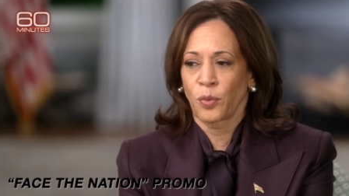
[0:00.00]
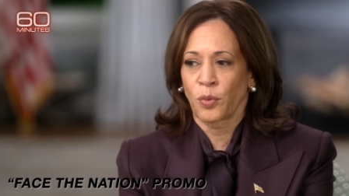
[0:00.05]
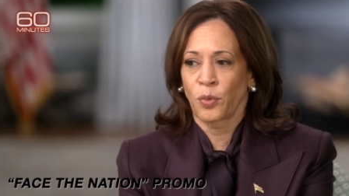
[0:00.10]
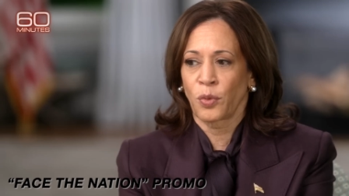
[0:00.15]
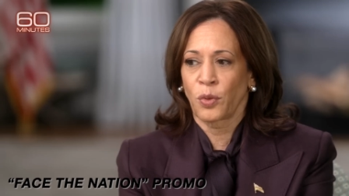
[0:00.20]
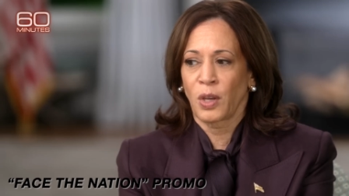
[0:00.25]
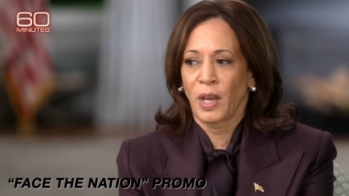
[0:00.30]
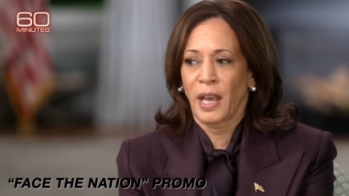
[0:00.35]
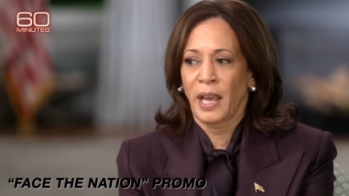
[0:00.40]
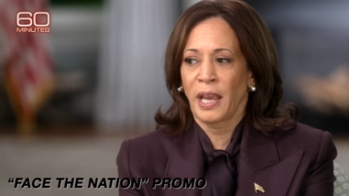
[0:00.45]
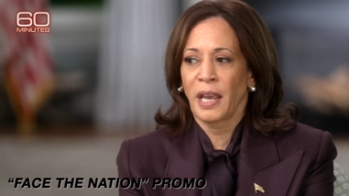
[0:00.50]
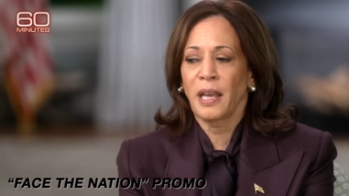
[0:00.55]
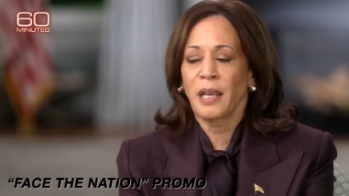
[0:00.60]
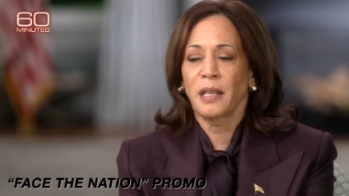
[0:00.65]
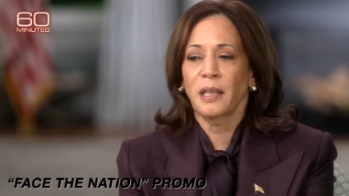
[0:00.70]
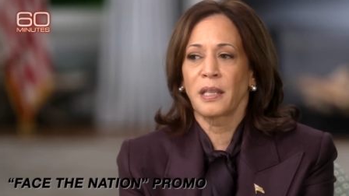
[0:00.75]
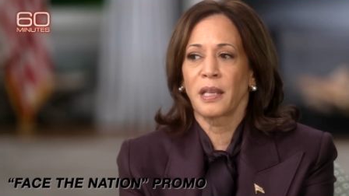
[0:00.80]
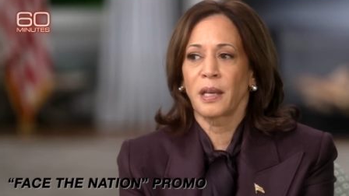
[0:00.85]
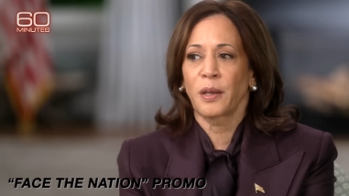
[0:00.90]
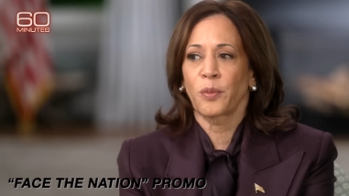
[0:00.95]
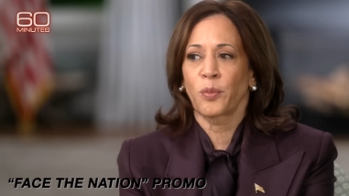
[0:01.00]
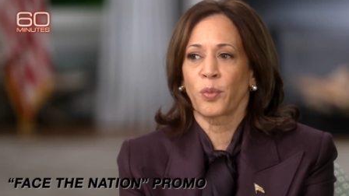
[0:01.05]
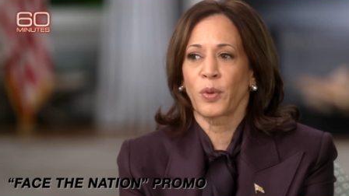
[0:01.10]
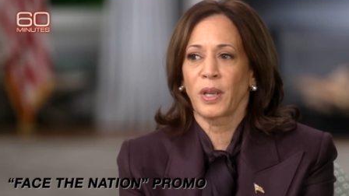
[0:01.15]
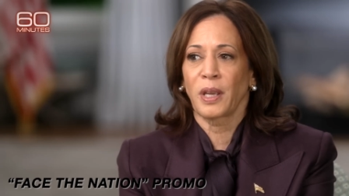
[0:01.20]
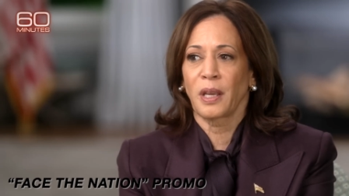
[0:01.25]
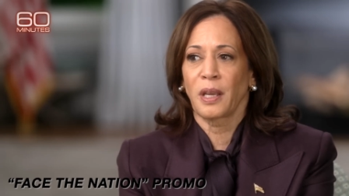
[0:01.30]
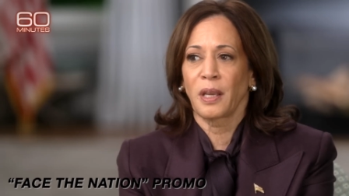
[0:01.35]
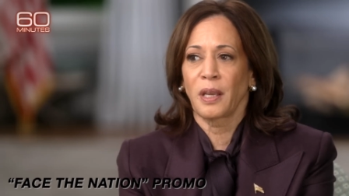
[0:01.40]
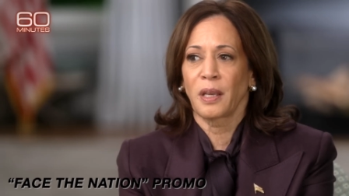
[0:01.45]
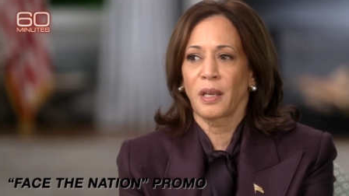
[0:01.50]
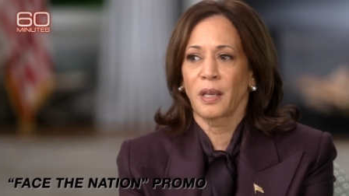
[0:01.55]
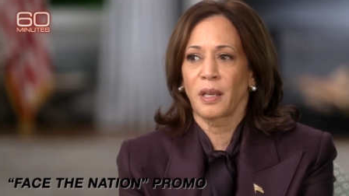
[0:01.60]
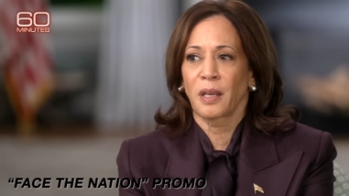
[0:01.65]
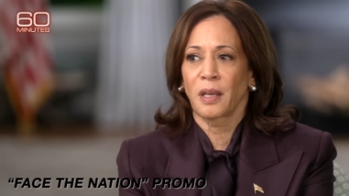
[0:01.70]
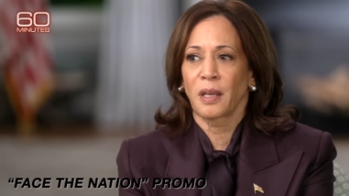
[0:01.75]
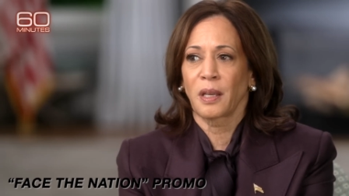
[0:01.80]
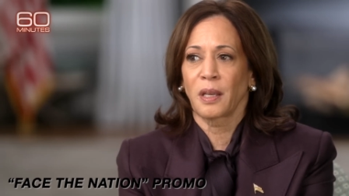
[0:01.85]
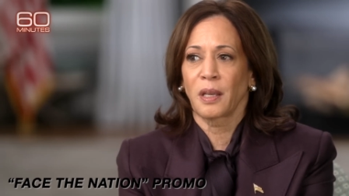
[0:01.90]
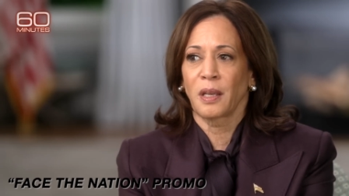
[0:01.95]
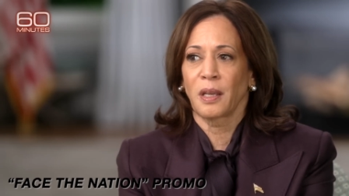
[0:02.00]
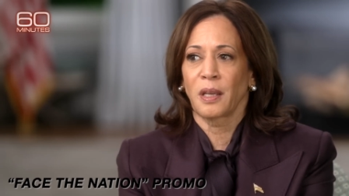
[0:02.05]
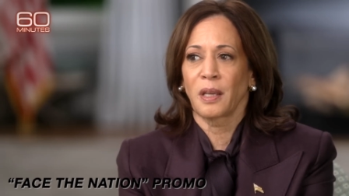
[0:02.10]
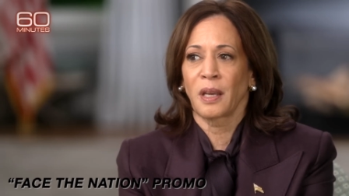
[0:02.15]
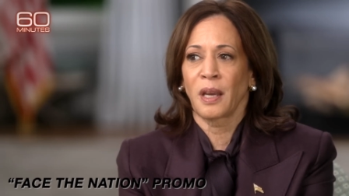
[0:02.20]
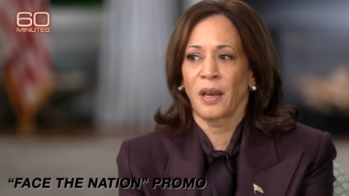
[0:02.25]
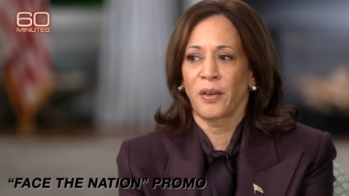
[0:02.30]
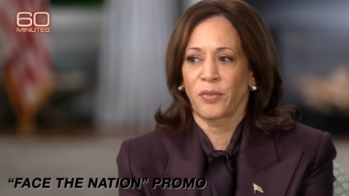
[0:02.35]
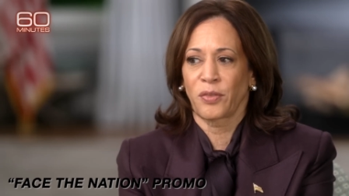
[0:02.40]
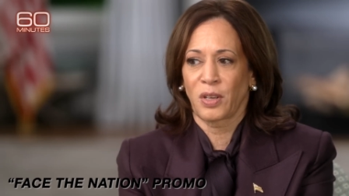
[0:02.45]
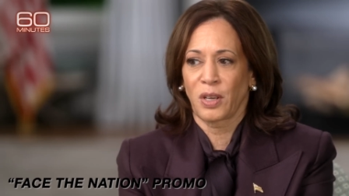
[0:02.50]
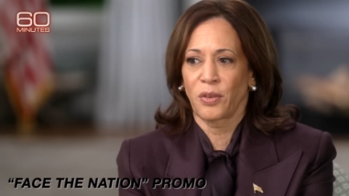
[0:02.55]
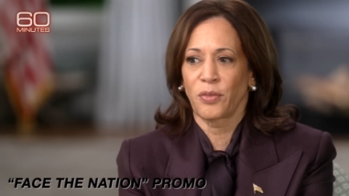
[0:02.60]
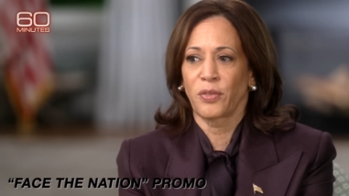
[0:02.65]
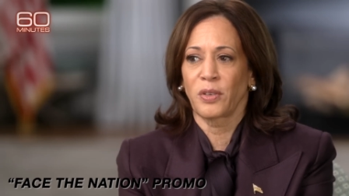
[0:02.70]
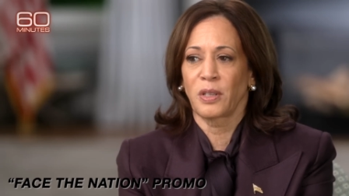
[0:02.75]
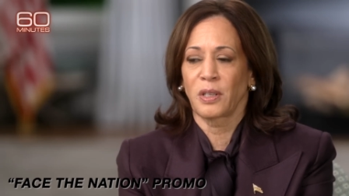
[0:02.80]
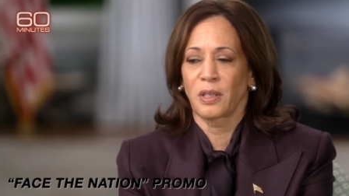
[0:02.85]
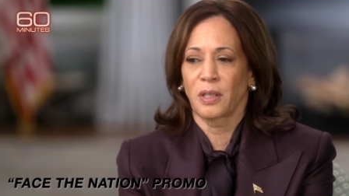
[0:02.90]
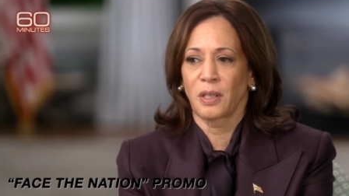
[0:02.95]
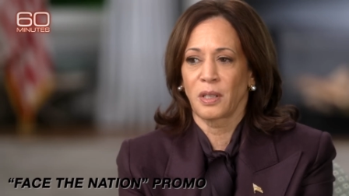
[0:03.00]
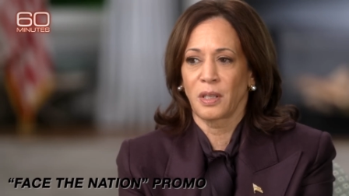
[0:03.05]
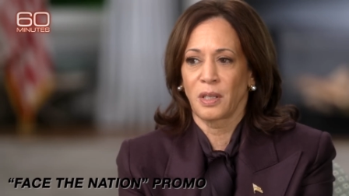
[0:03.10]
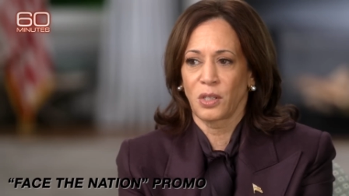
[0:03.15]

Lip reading: The aid that we have given